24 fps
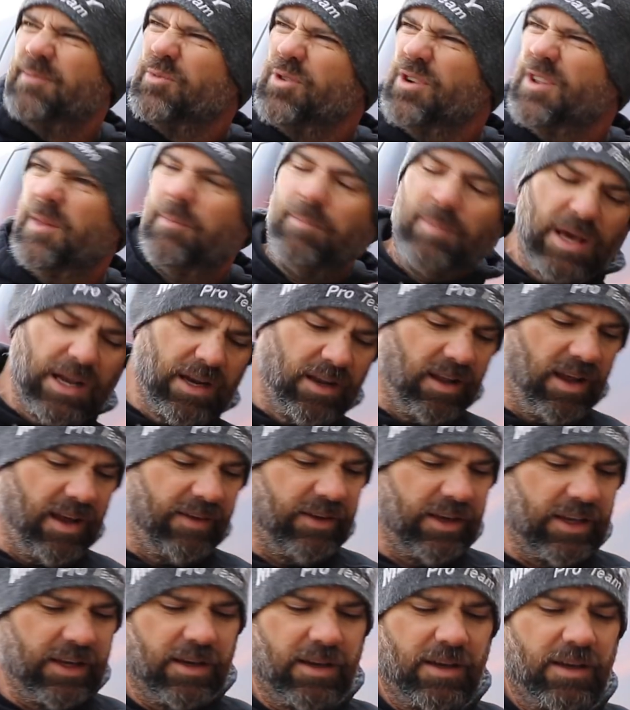we're in the middle of
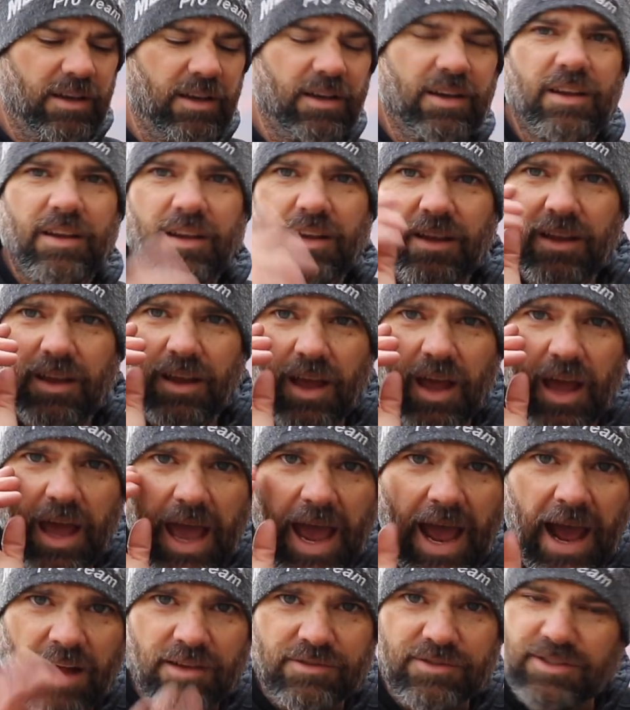it.
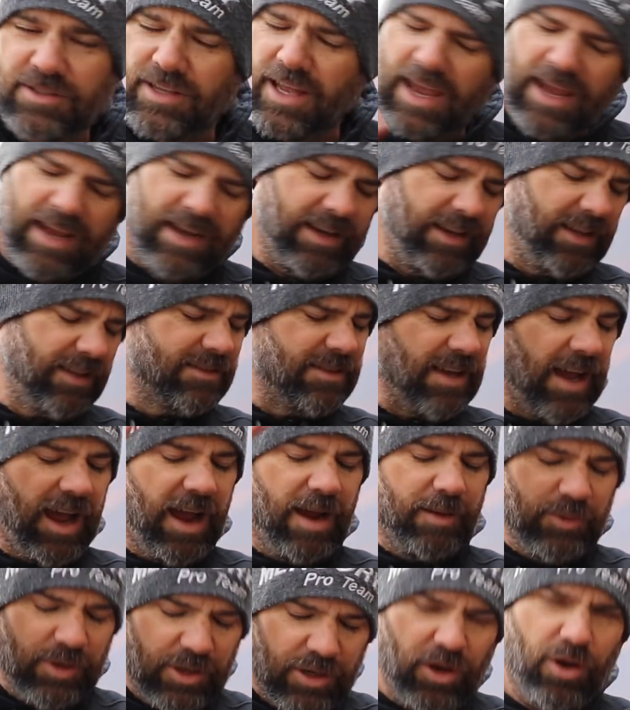Outstanding
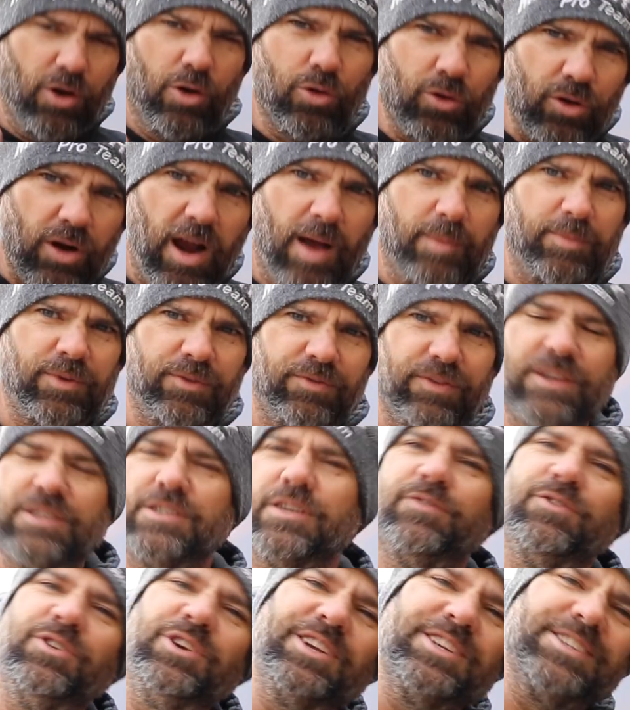time to go crappie fishing.
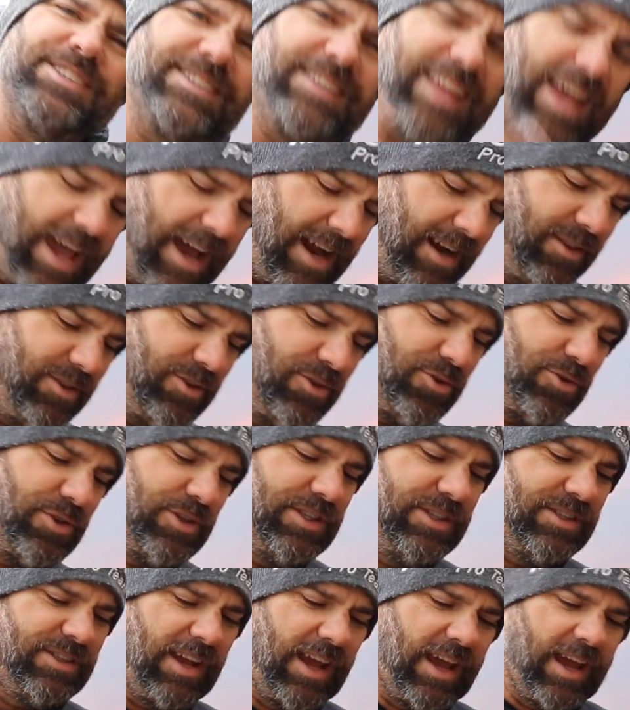If you can stay out of the tree
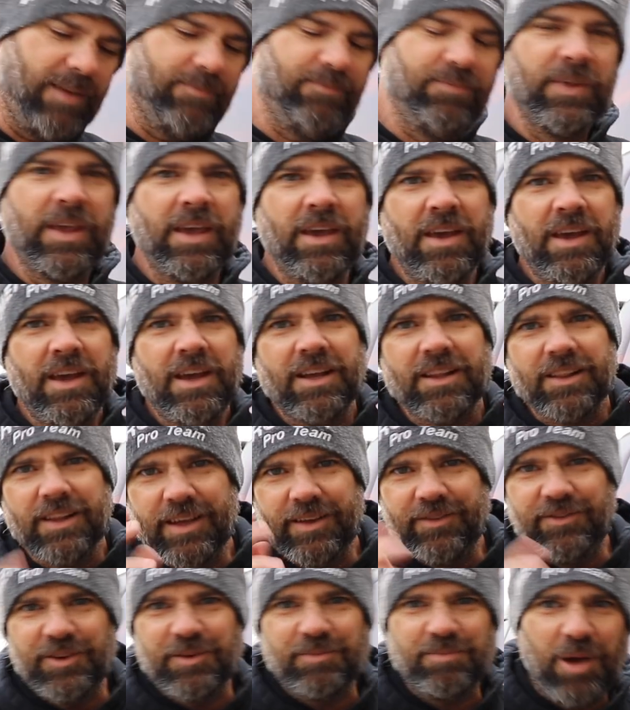stand,
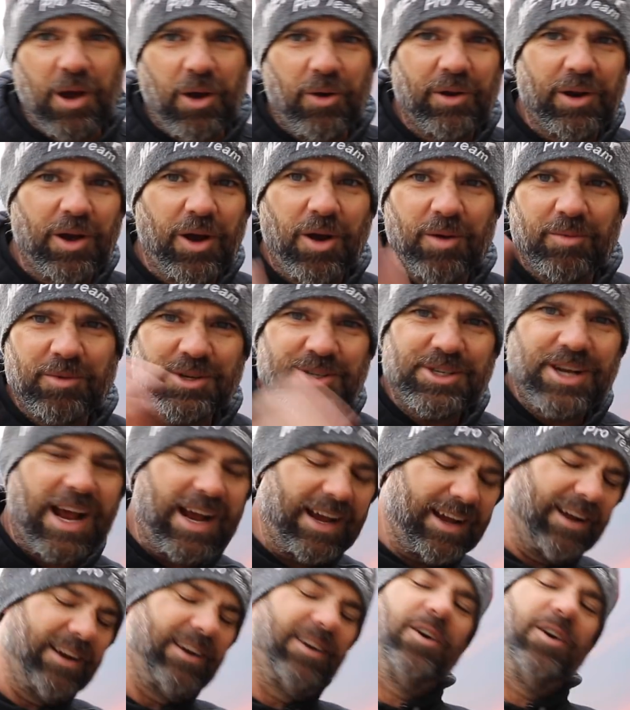leave your bow at home, your shotgun at